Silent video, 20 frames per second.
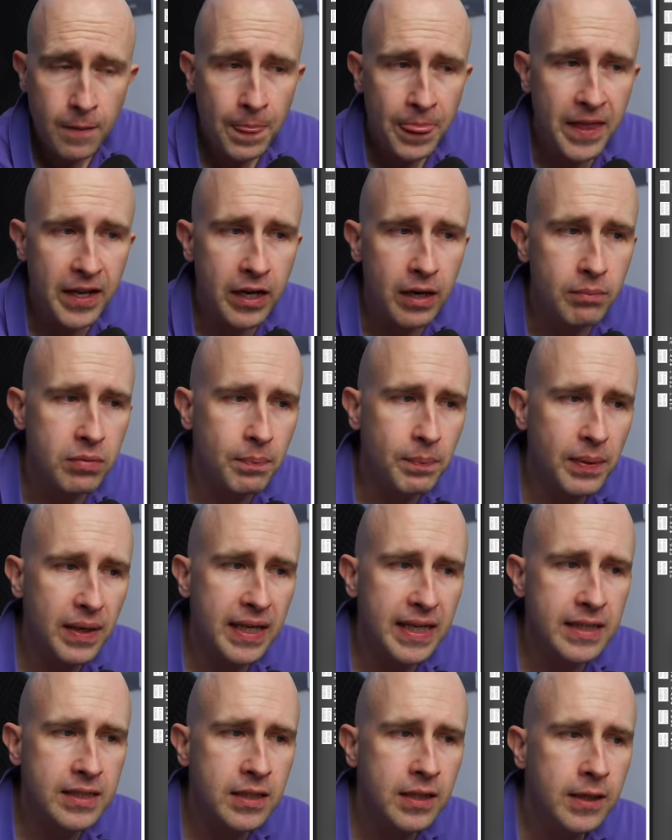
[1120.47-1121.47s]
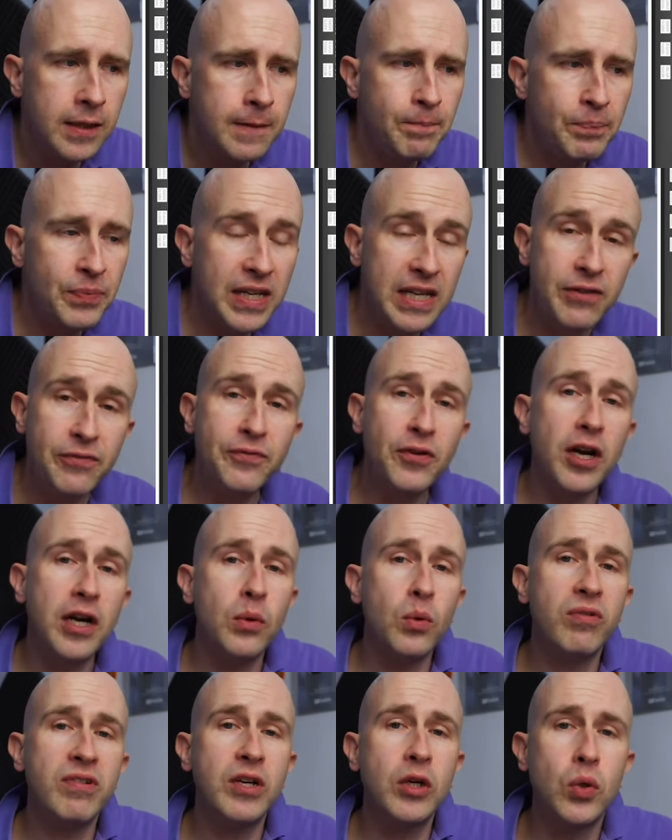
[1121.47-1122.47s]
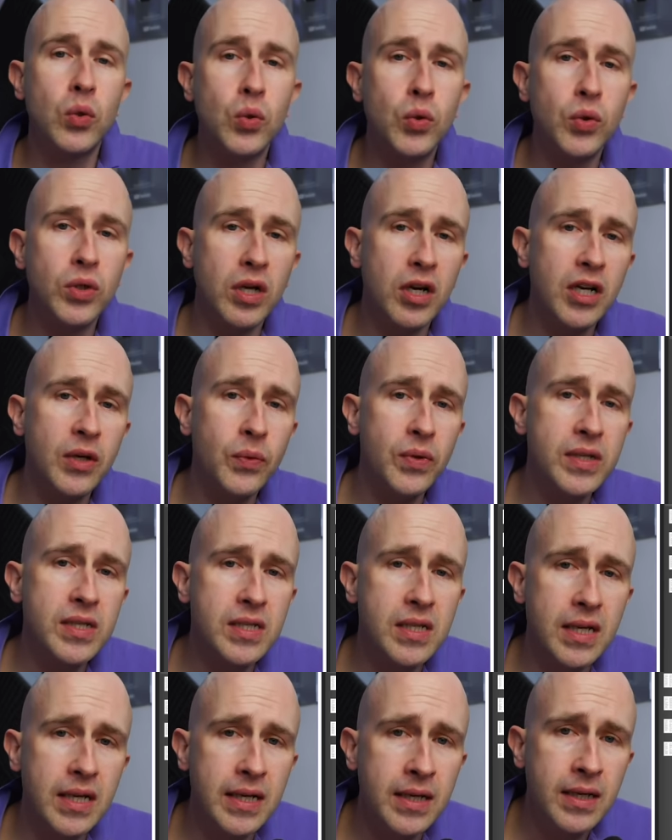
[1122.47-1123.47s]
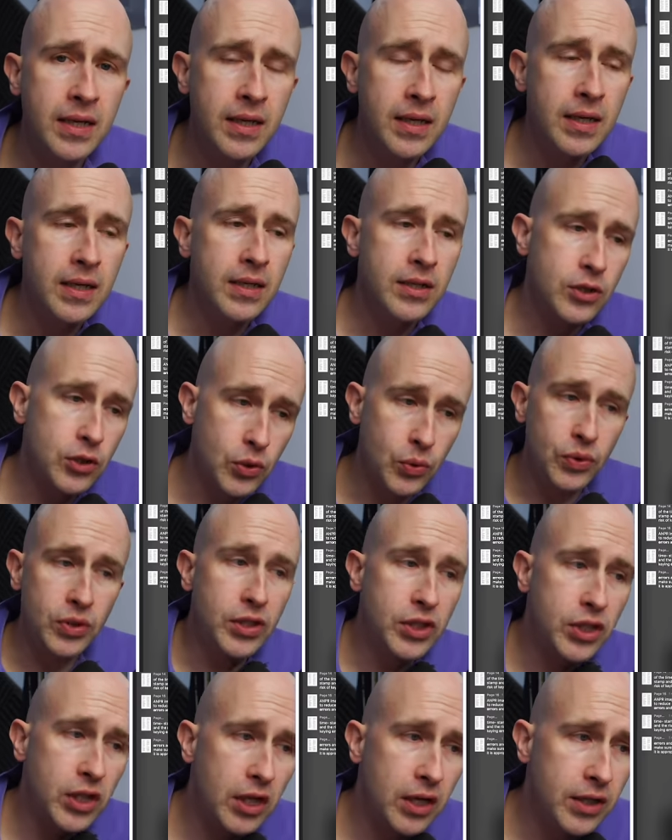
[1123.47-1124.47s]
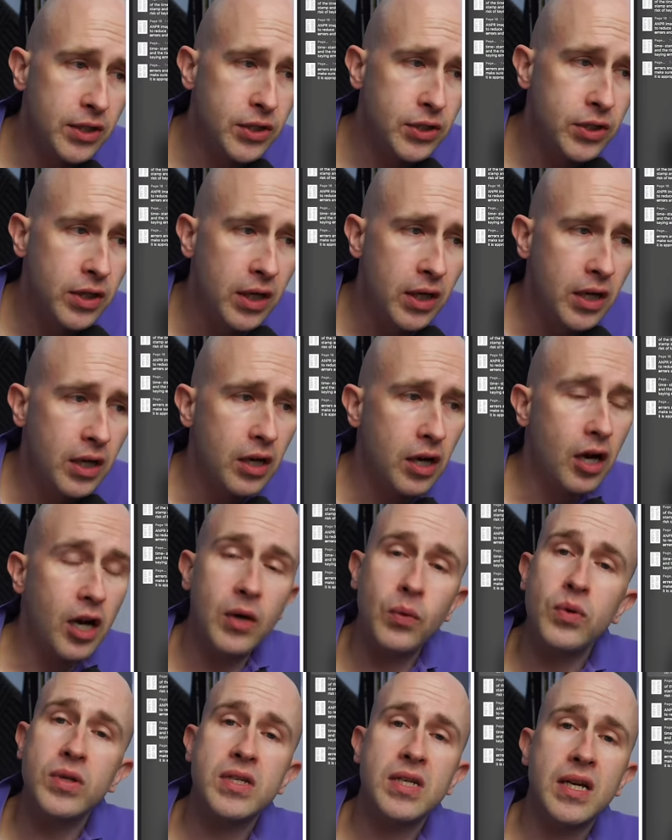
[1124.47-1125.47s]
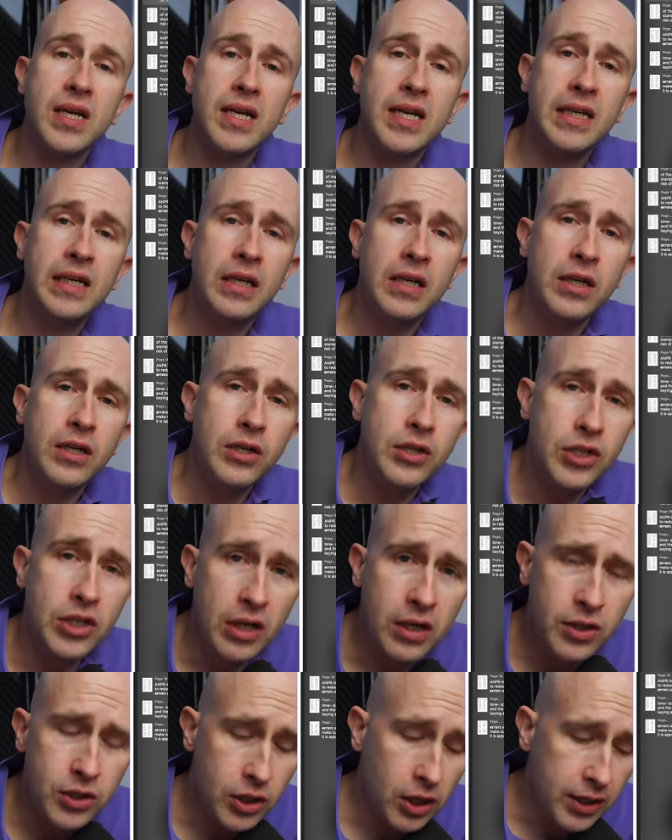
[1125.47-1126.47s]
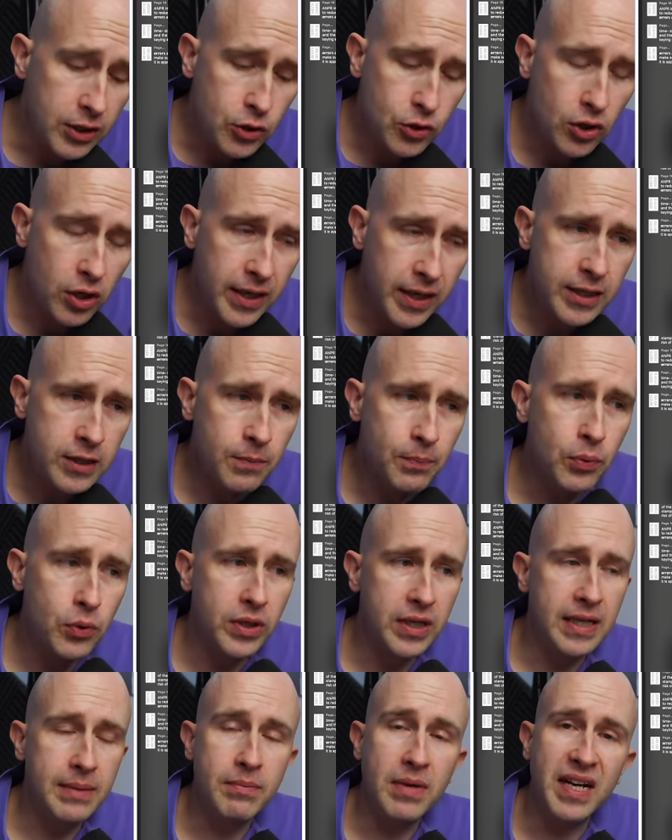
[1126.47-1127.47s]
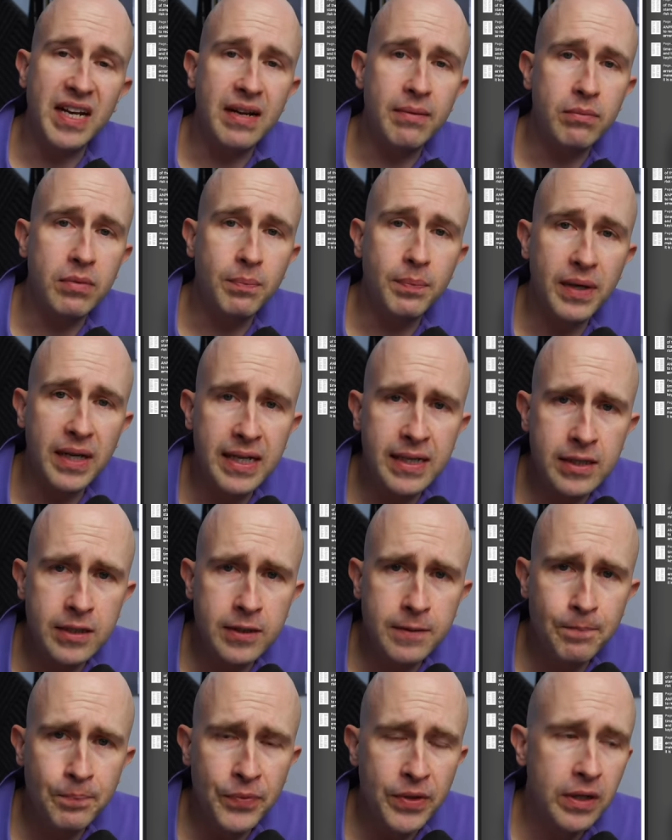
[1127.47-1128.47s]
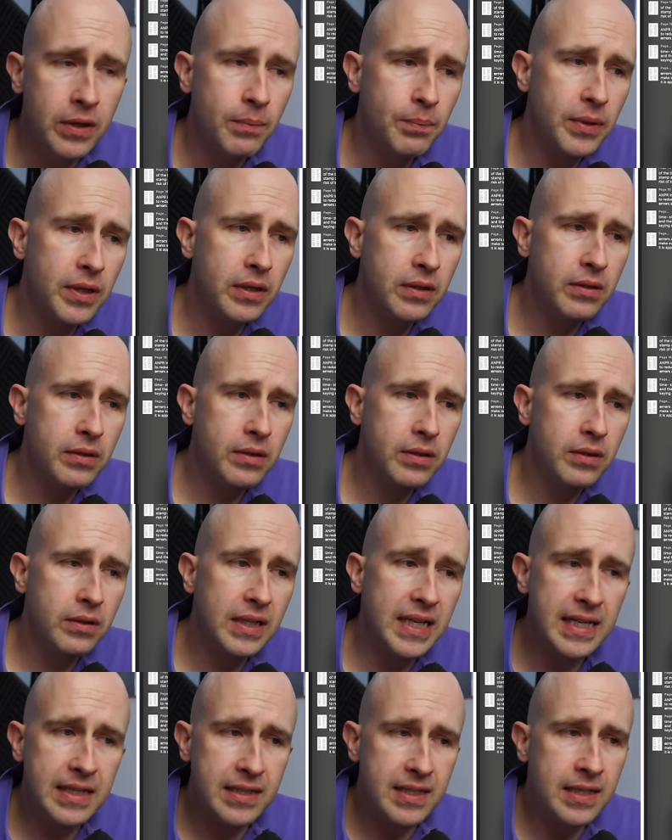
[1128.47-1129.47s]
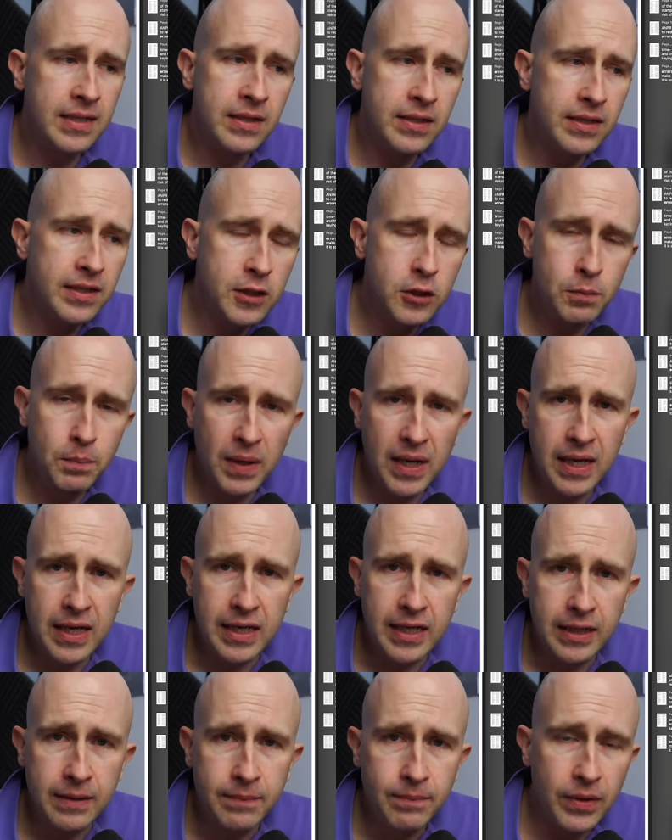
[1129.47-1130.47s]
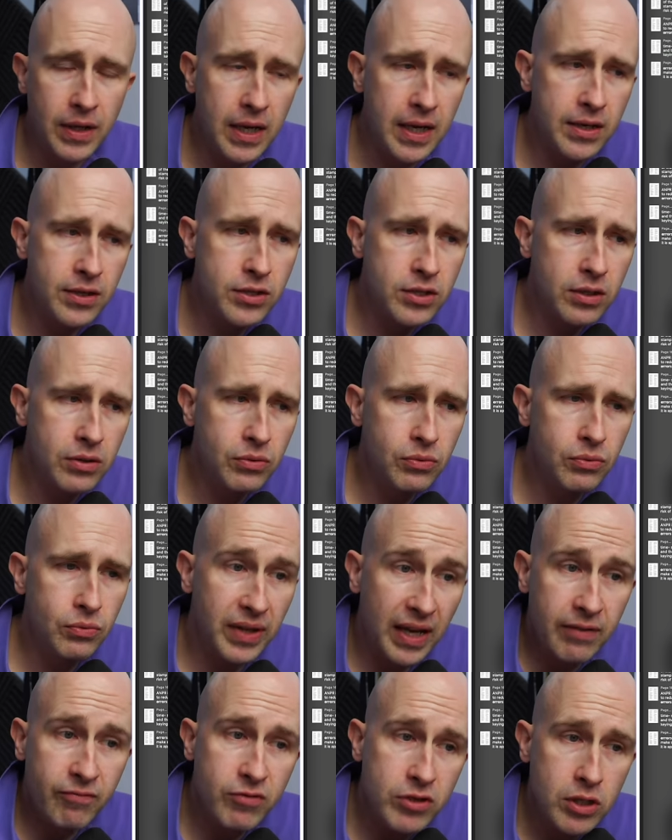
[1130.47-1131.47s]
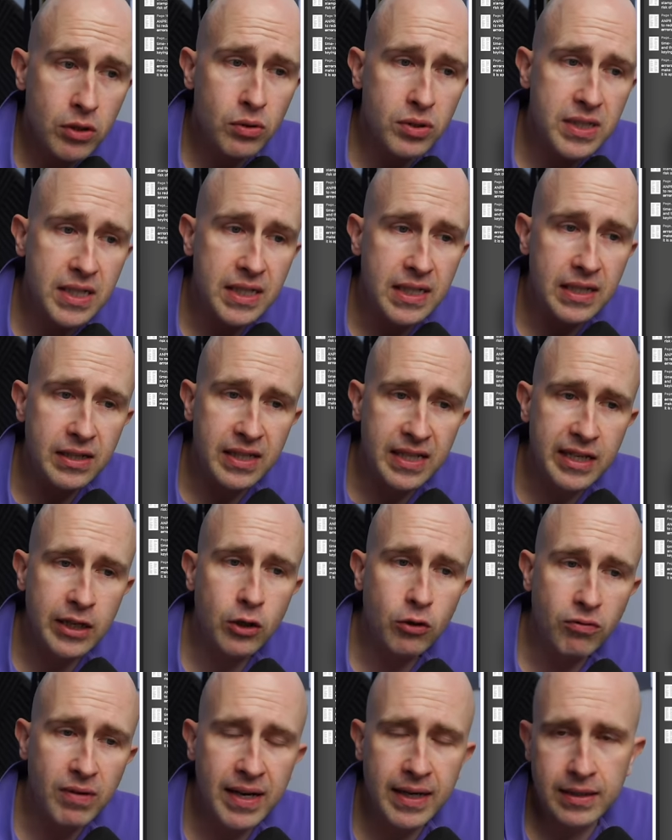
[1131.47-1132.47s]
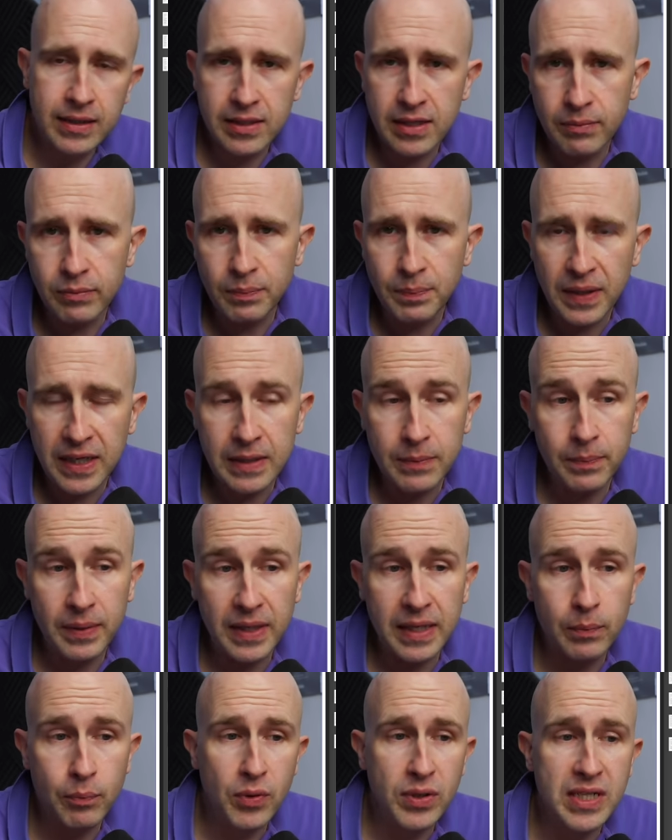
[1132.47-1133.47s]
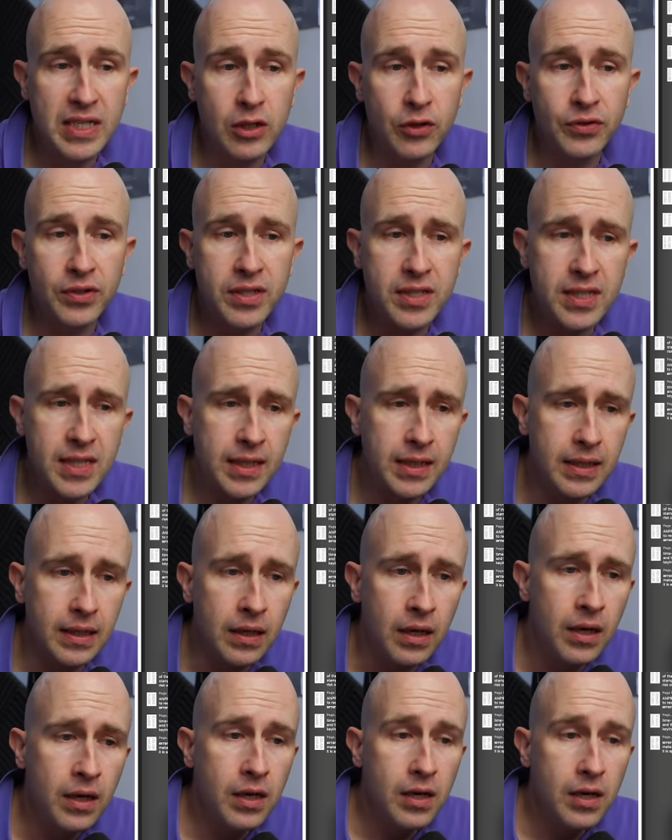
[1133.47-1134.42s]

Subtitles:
the number plate. If I were in court, I would say to the judge, I would say, judge, I tried to put in my number plate, but it didn't display. And so that resulted in the incorrect number plate being printed on the ticket.